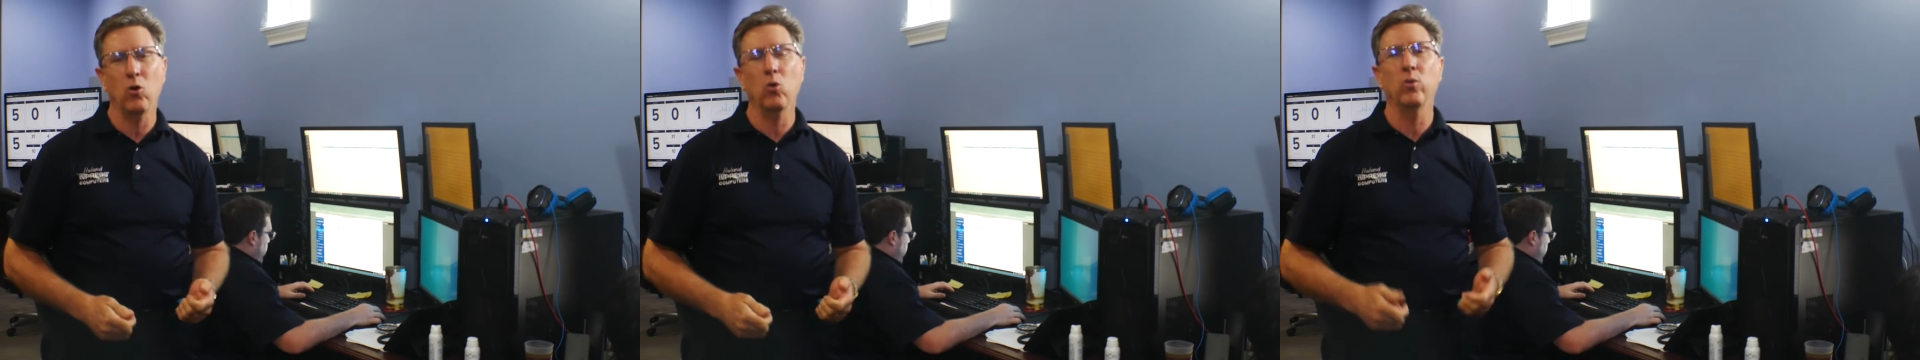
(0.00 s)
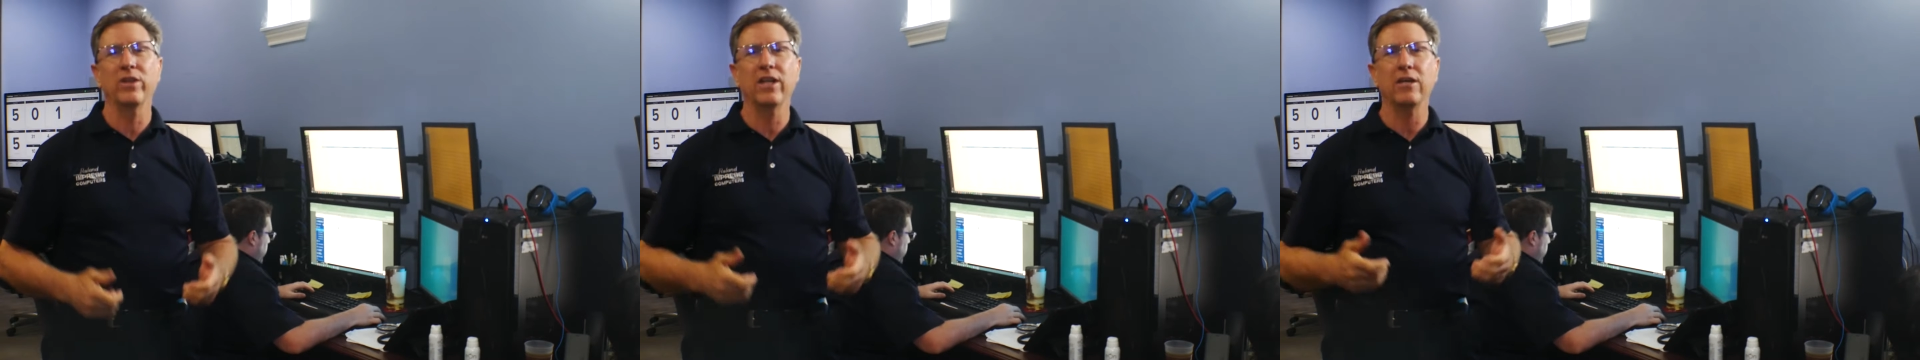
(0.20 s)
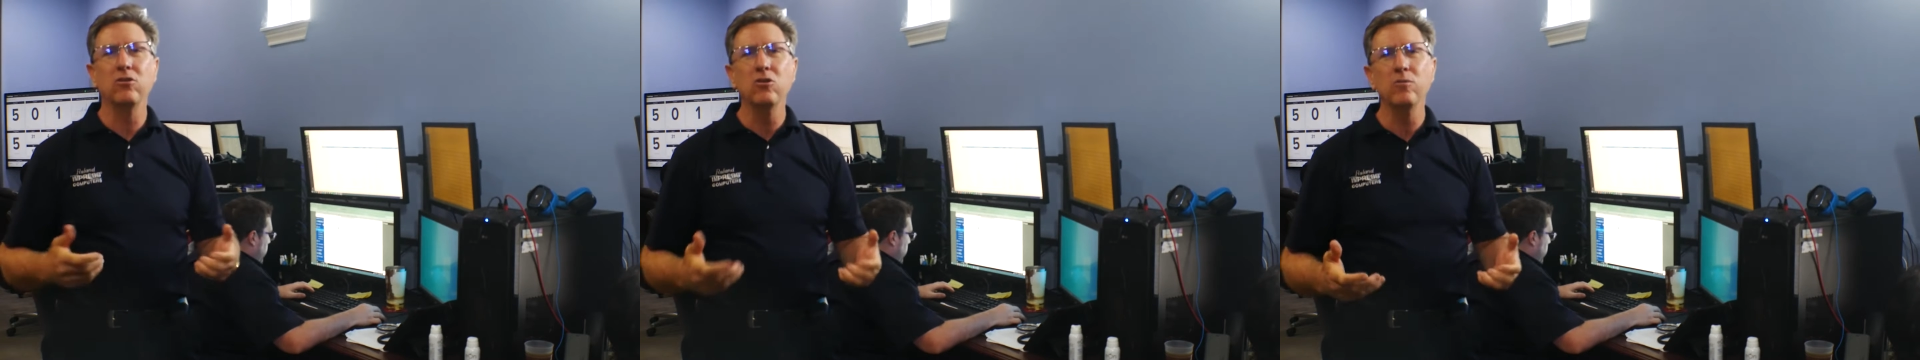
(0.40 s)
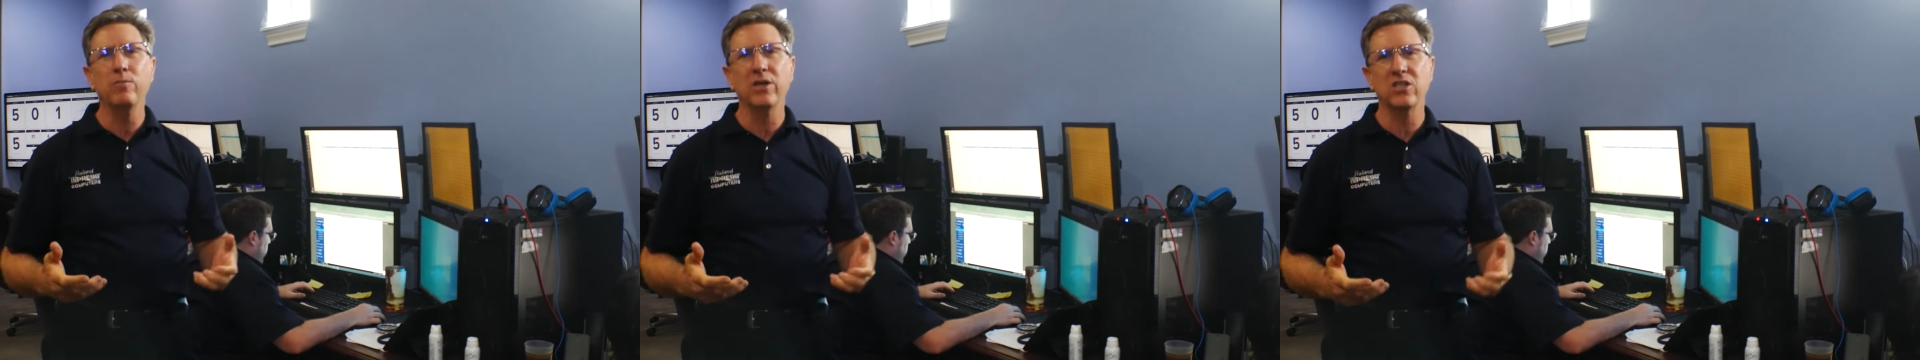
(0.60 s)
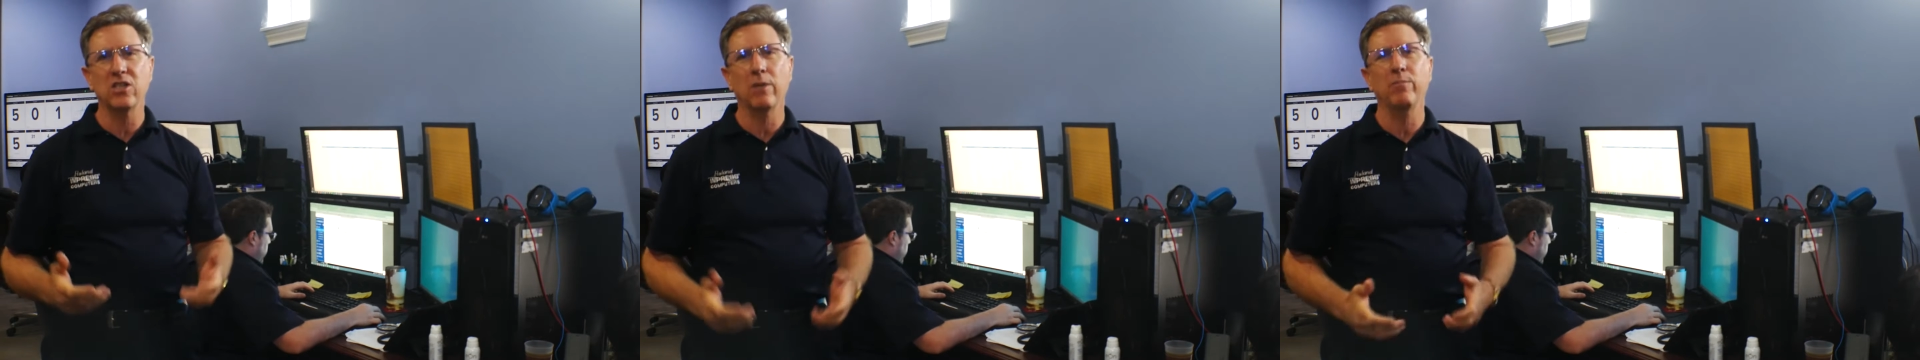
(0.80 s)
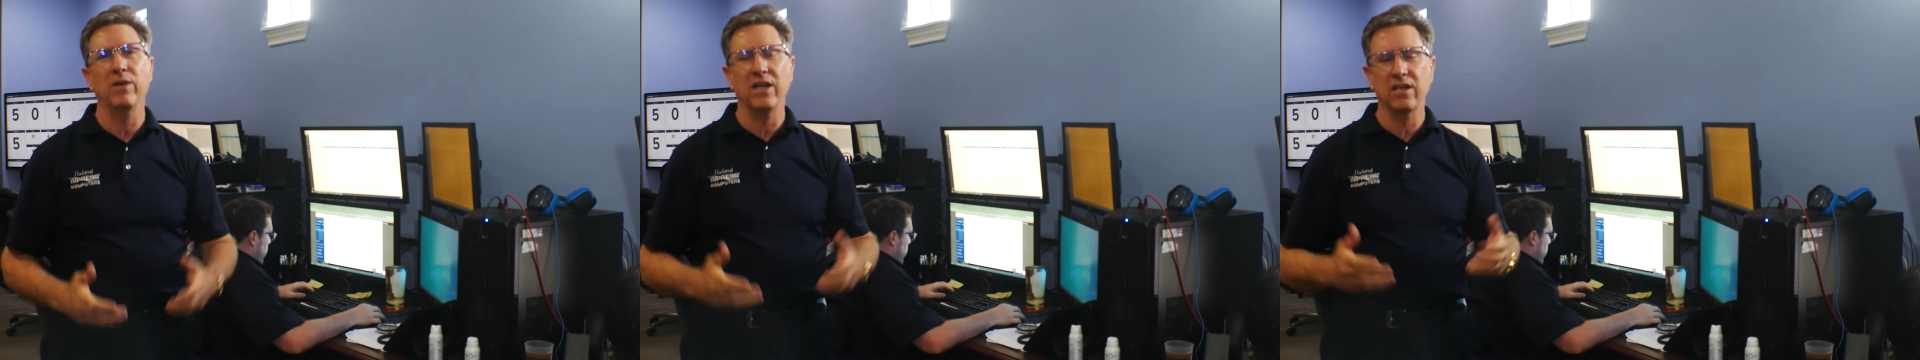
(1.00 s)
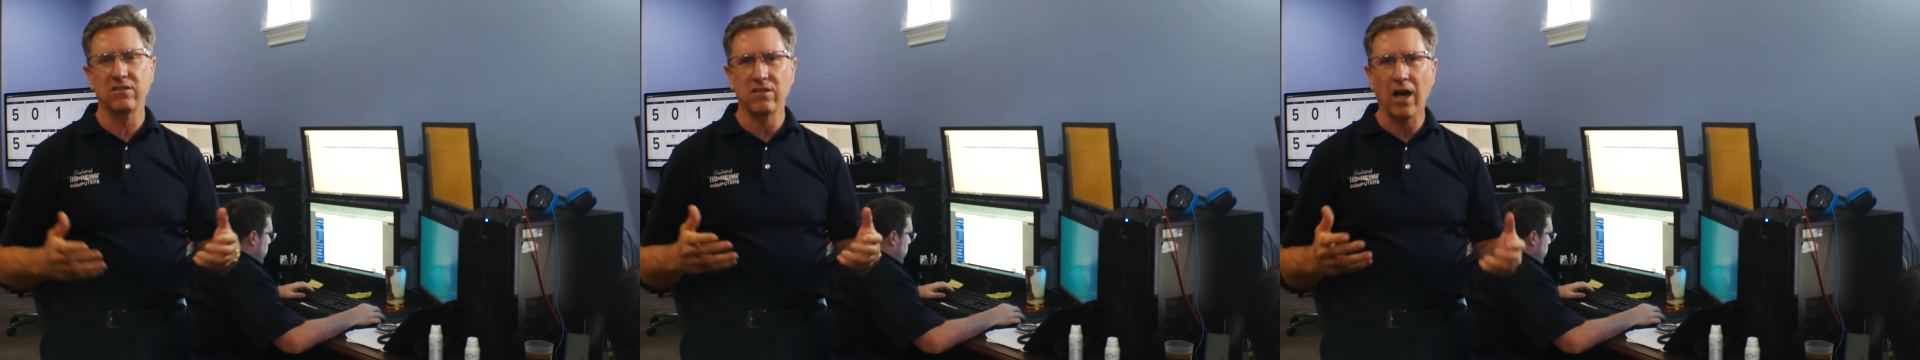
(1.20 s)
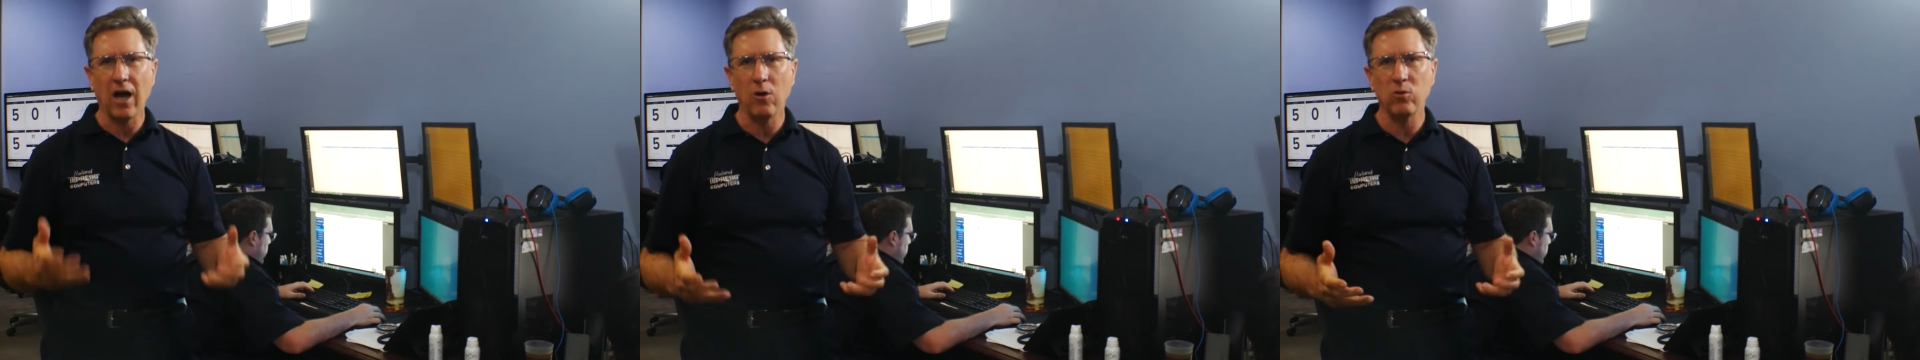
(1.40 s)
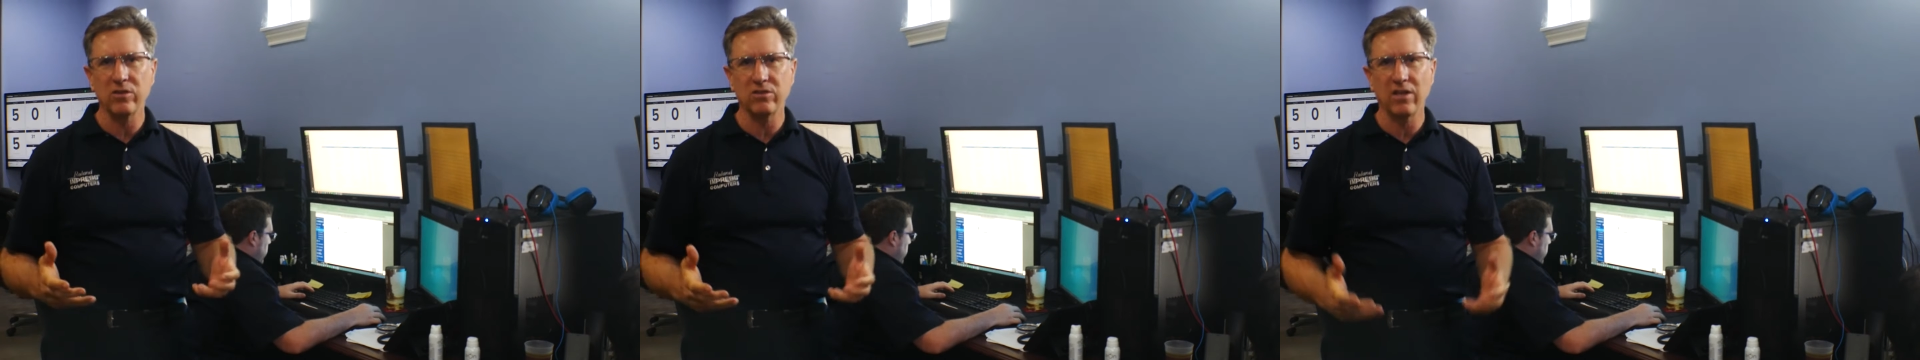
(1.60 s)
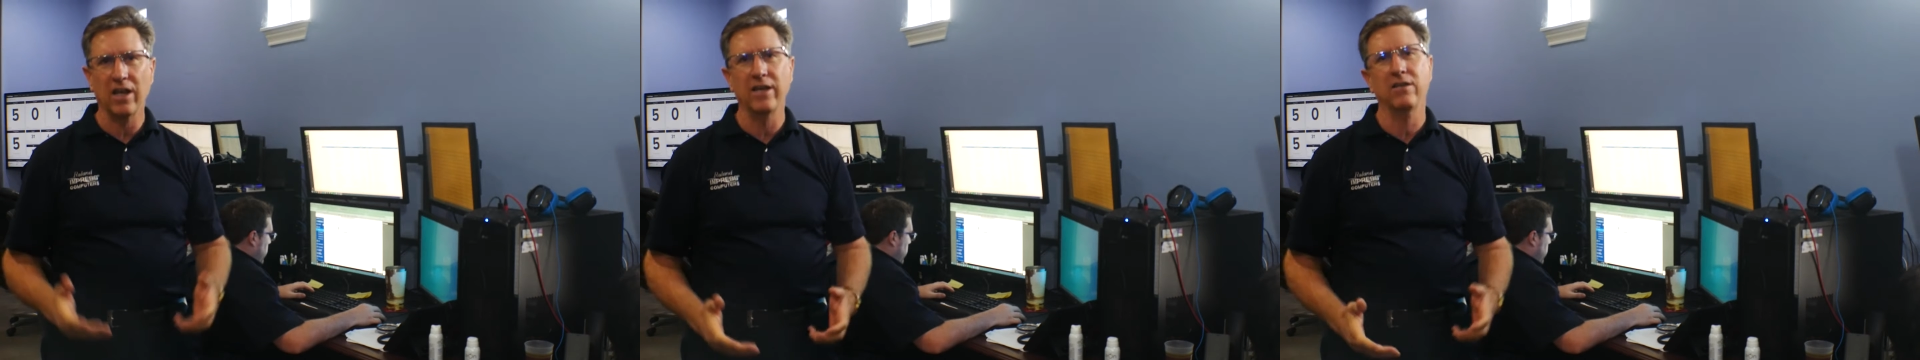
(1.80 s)
or when they do pitch up, it's
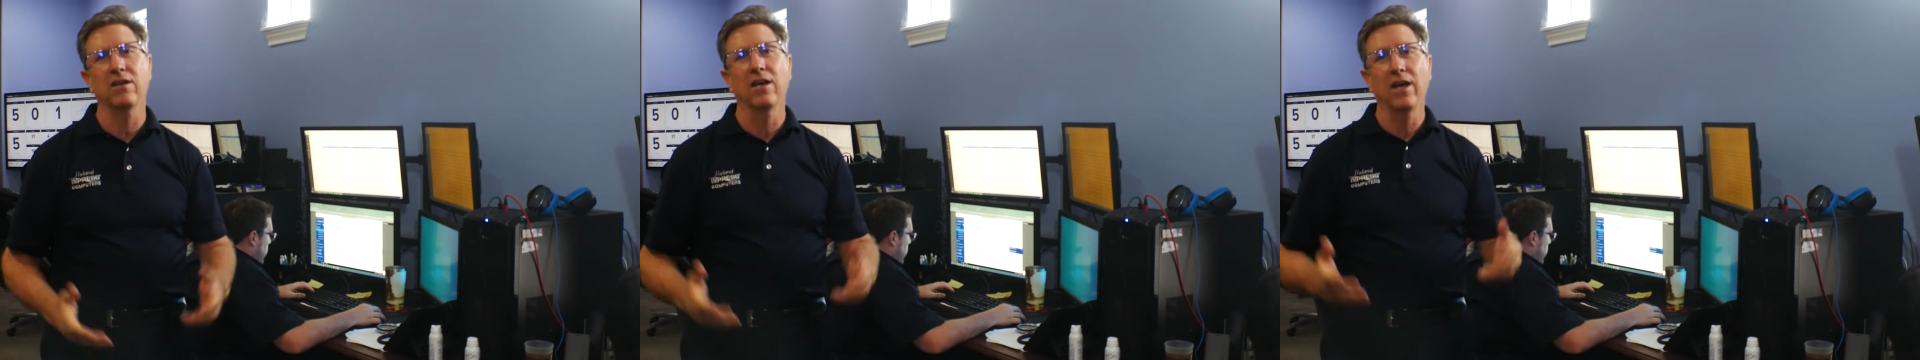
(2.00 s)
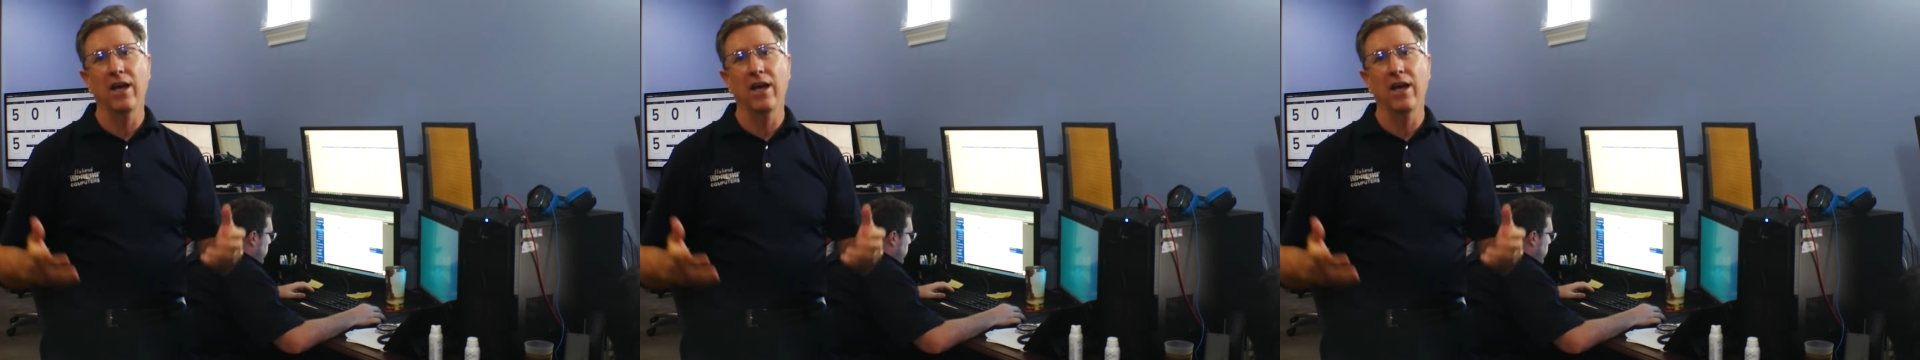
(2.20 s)
hours late